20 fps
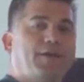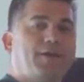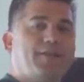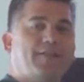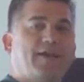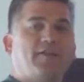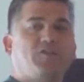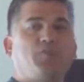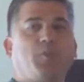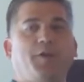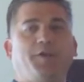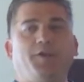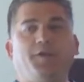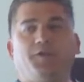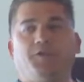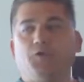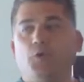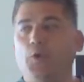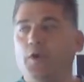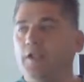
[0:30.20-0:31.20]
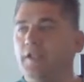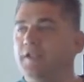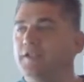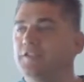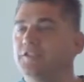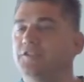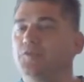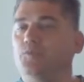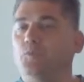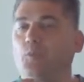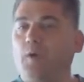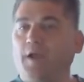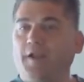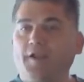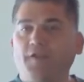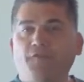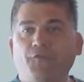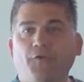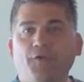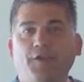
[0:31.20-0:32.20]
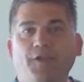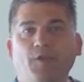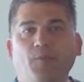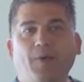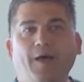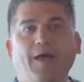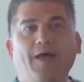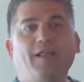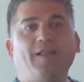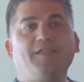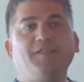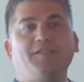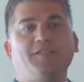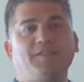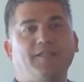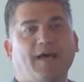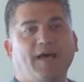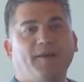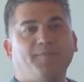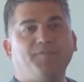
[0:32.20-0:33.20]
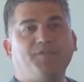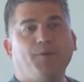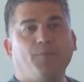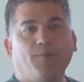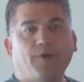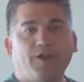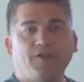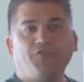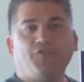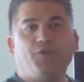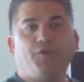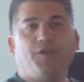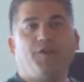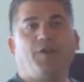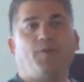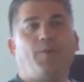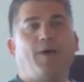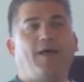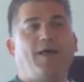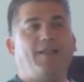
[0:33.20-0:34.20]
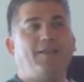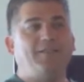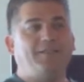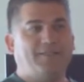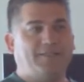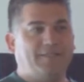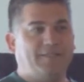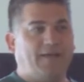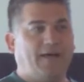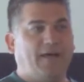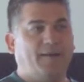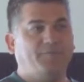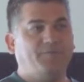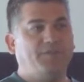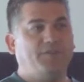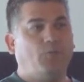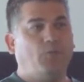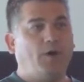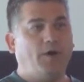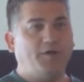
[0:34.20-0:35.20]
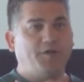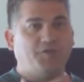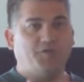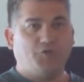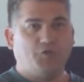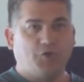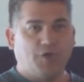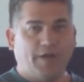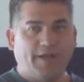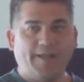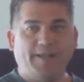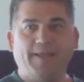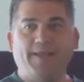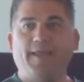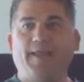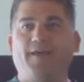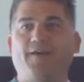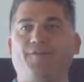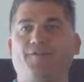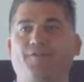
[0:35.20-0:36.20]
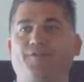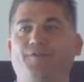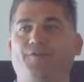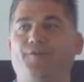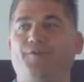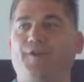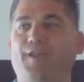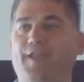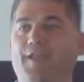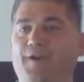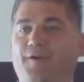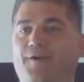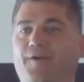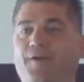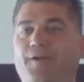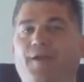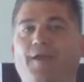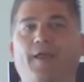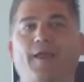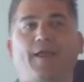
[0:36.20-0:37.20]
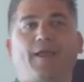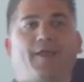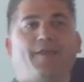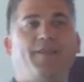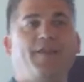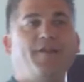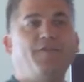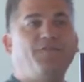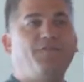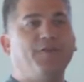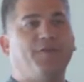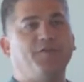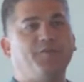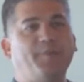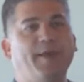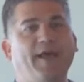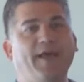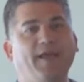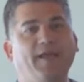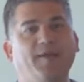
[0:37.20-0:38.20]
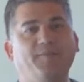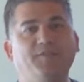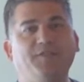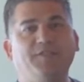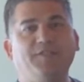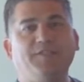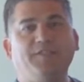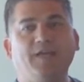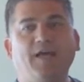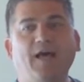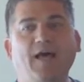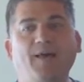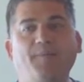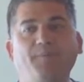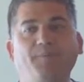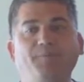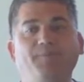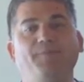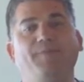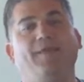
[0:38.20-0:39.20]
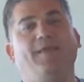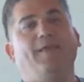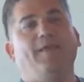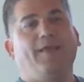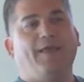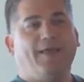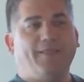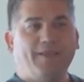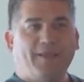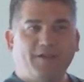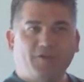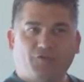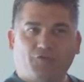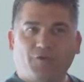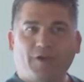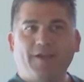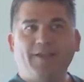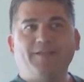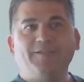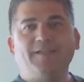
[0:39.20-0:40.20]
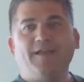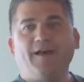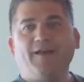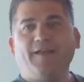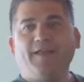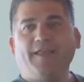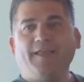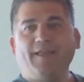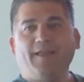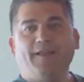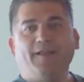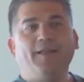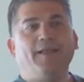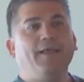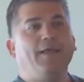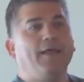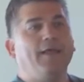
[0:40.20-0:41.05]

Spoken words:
That's when your toilet's running for a little while, it stops. It runs for a little while, it stops. The water's draining out through here, and then it fills back up to the top, and then it drains out again.